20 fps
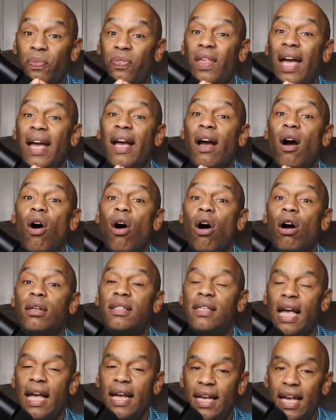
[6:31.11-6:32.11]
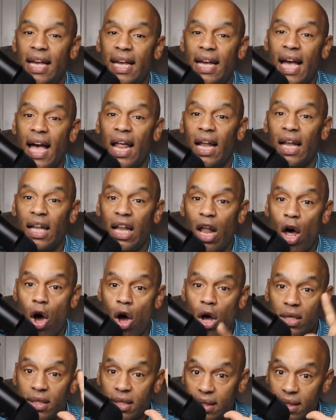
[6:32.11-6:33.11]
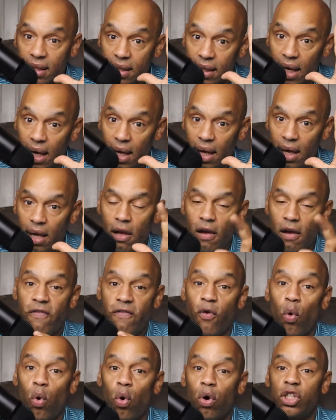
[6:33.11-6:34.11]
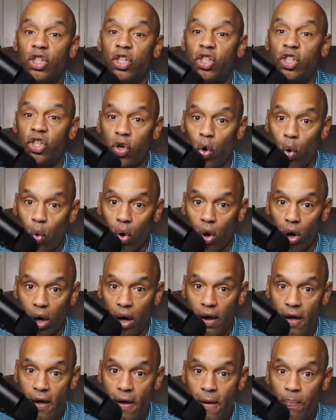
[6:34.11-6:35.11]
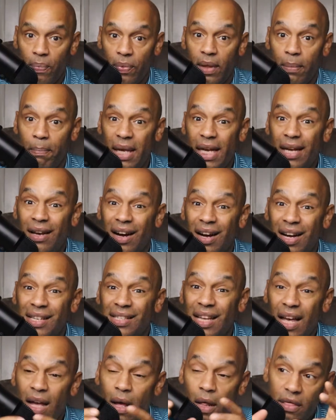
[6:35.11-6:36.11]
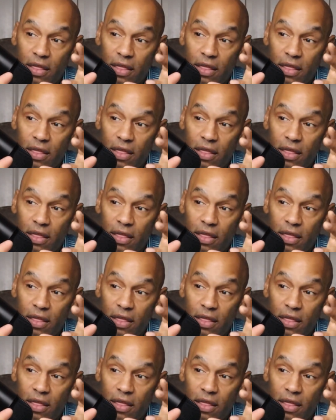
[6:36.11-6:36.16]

They are taking a loss for sure because